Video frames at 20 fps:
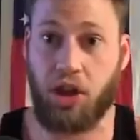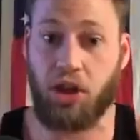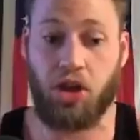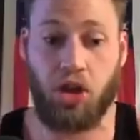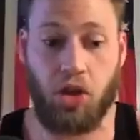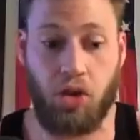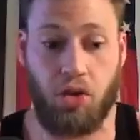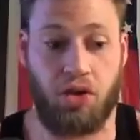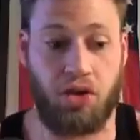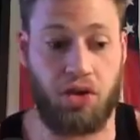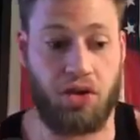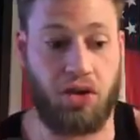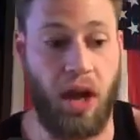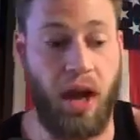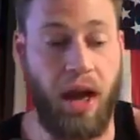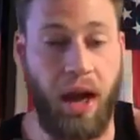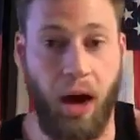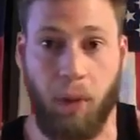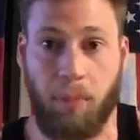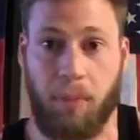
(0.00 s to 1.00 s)
use to
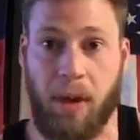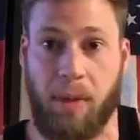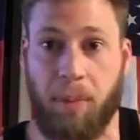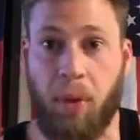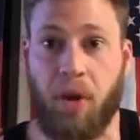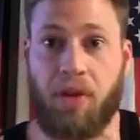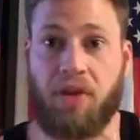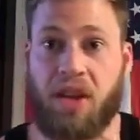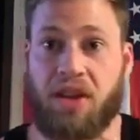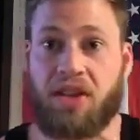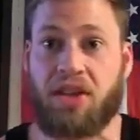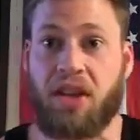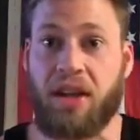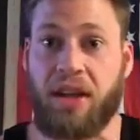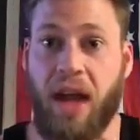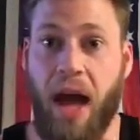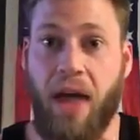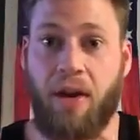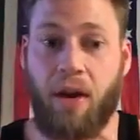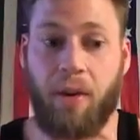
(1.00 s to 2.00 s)
help me put this
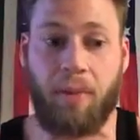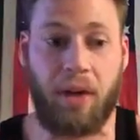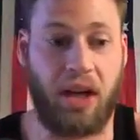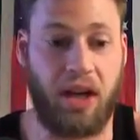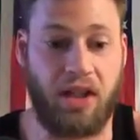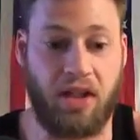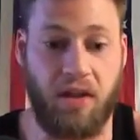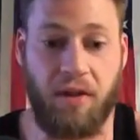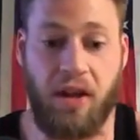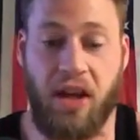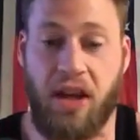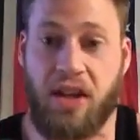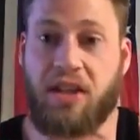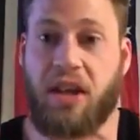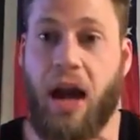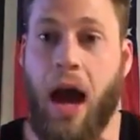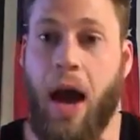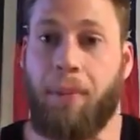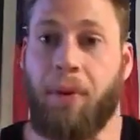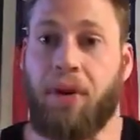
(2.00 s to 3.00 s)
together because of his
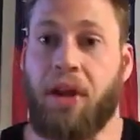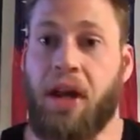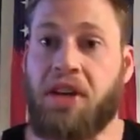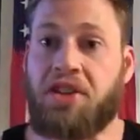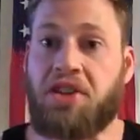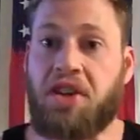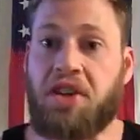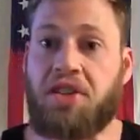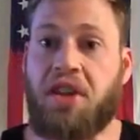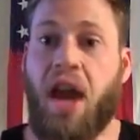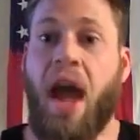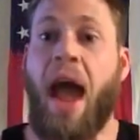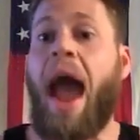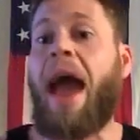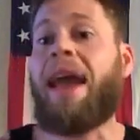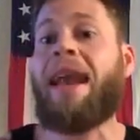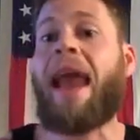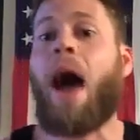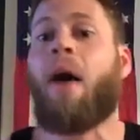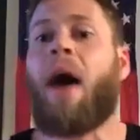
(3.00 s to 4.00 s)
compilations,
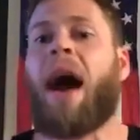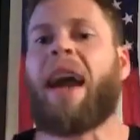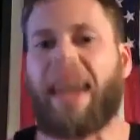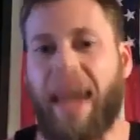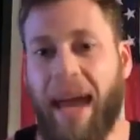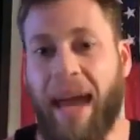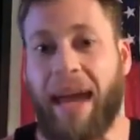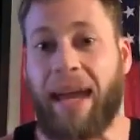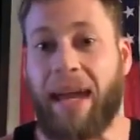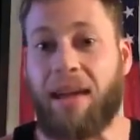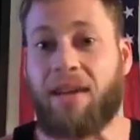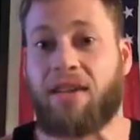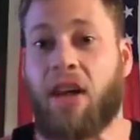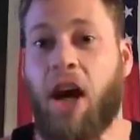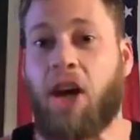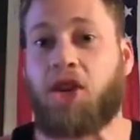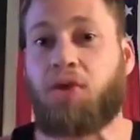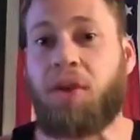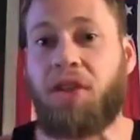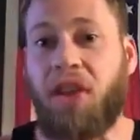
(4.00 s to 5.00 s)
and now I can't get in
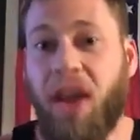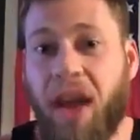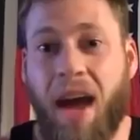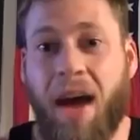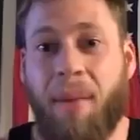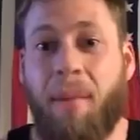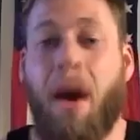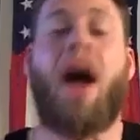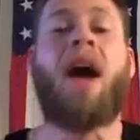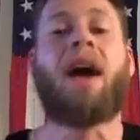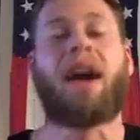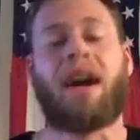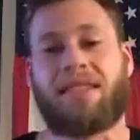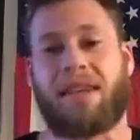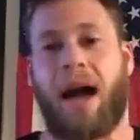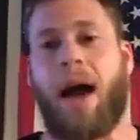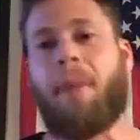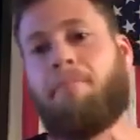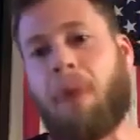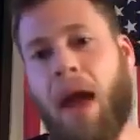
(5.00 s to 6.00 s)
touch with him because
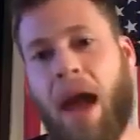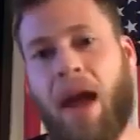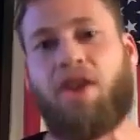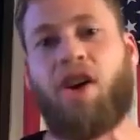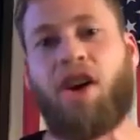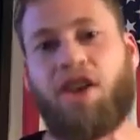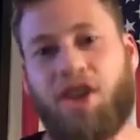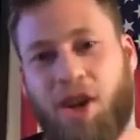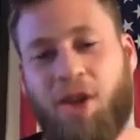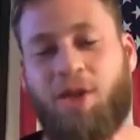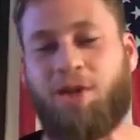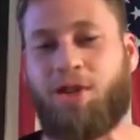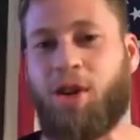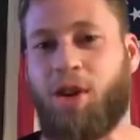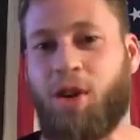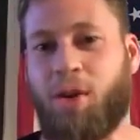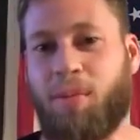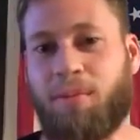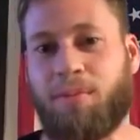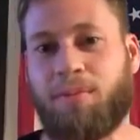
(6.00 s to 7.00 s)
I'm banned on
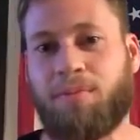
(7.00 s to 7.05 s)
YouTube.